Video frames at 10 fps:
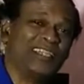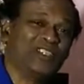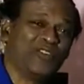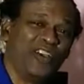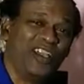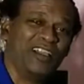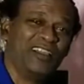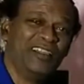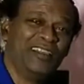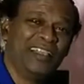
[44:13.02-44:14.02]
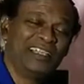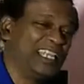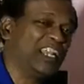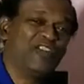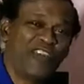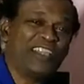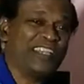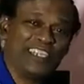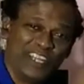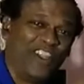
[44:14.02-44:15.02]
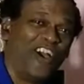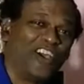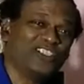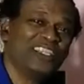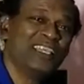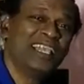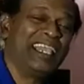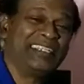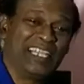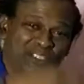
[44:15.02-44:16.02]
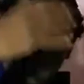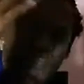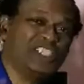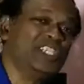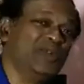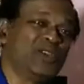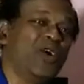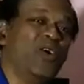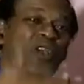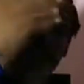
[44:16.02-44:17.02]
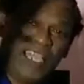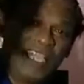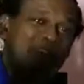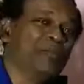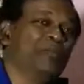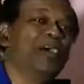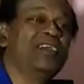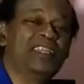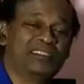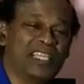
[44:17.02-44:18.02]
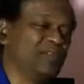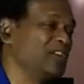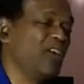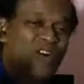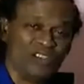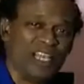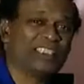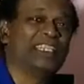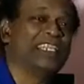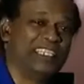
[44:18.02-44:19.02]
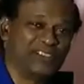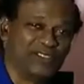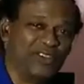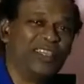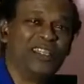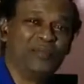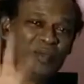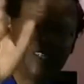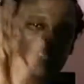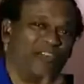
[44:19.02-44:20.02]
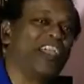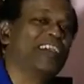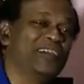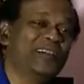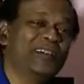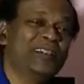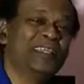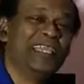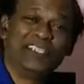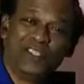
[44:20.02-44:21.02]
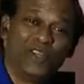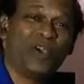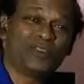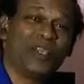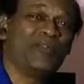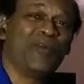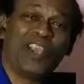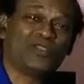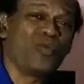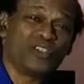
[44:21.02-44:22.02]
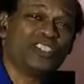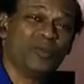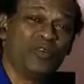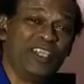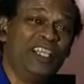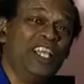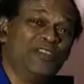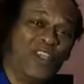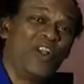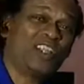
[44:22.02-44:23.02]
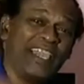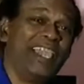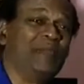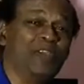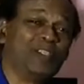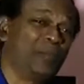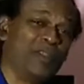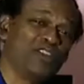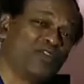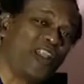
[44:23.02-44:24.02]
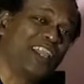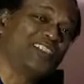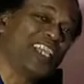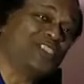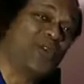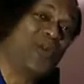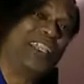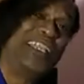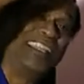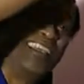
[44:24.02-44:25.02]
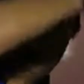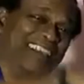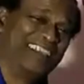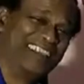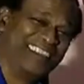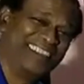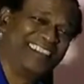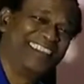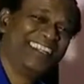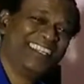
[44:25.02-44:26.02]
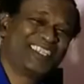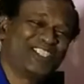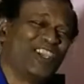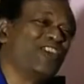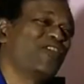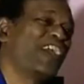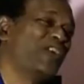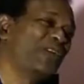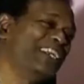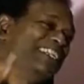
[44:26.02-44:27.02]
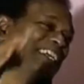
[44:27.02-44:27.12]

for her. And they had a fight and he lost. And that's when she will go and burn herself with all the other ladies, and burn in the fire. And you know what's what? While I was watching the movie, they all came because the plane was flying just over India. Because you have to fly over India